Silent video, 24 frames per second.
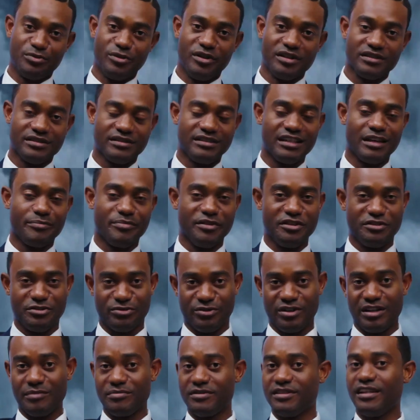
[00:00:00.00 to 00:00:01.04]
one step
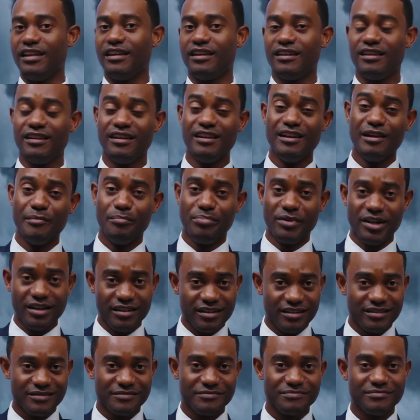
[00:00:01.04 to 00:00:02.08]
Instagram's taking.
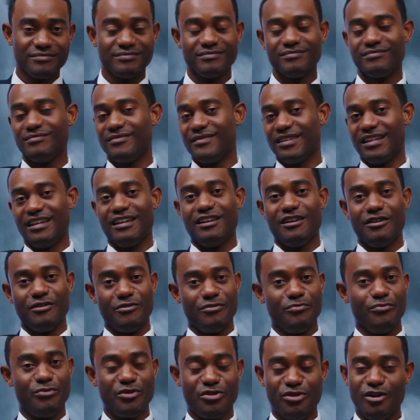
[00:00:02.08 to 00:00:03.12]
But
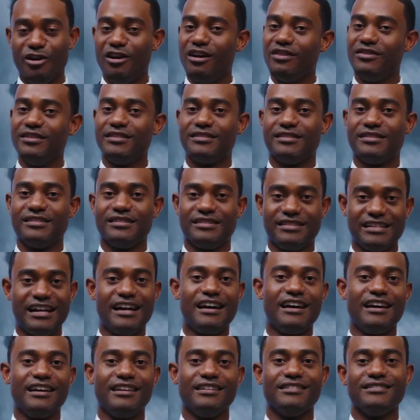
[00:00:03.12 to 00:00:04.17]
with all this
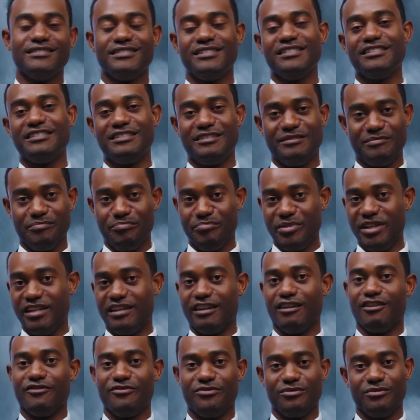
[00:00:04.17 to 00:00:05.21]
aside, just be
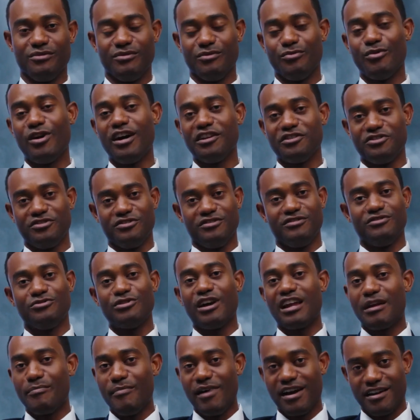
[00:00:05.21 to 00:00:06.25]
careful.
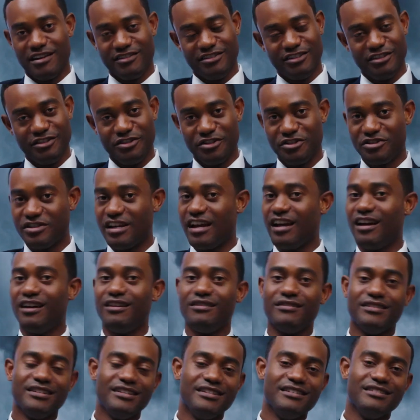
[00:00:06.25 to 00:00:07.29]
Try to monitor your child.
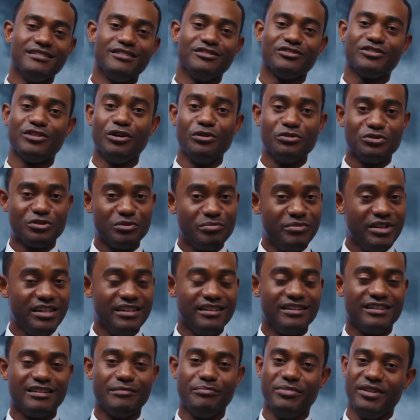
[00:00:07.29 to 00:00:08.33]
Social
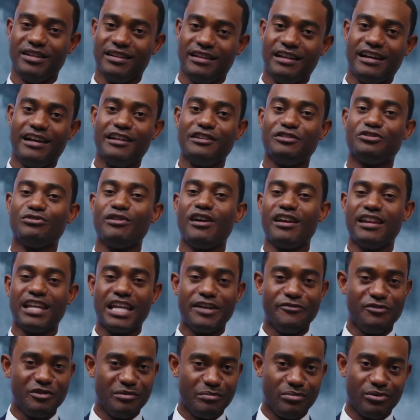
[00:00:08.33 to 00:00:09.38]
media could be a lot. Try to
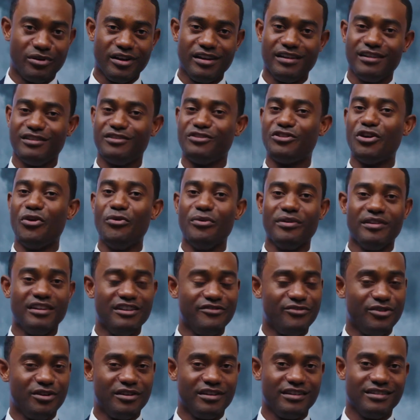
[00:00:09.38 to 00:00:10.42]
give it a break. Don't live
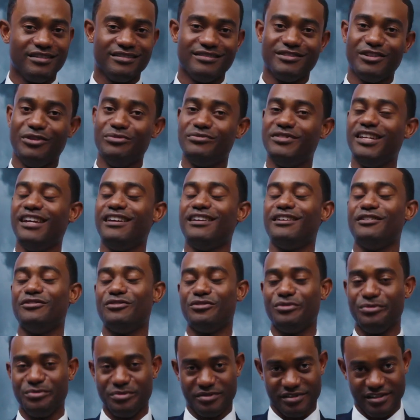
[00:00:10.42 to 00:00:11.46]
on it. Don't take it
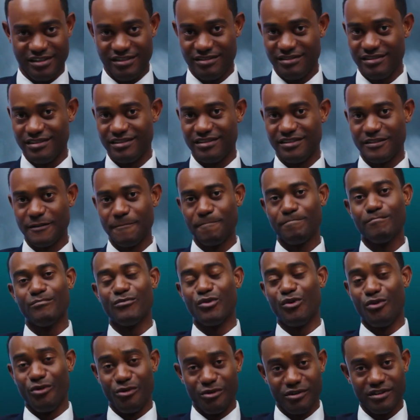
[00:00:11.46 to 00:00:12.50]
too serious.
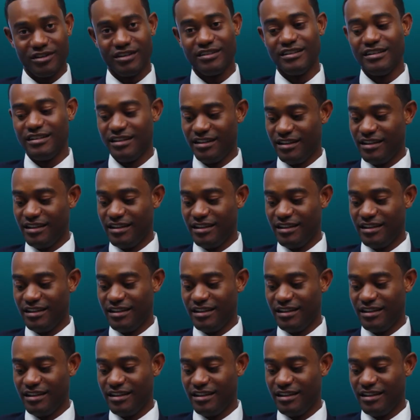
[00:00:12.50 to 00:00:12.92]
Or